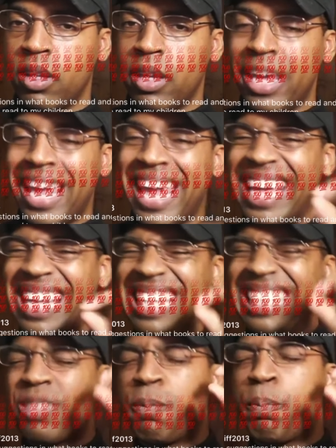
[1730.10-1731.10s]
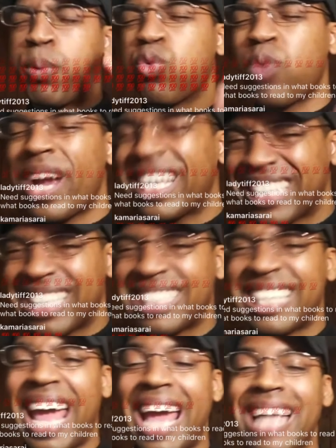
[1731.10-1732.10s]
His presence
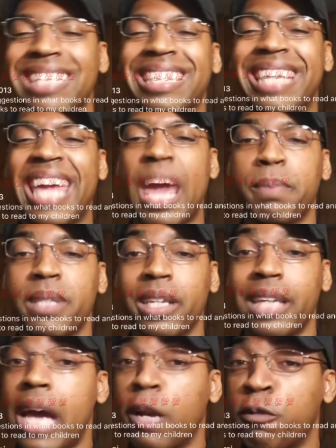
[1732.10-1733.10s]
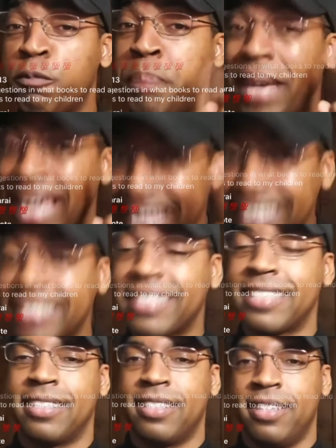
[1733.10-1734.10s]
has kept a lot of peace.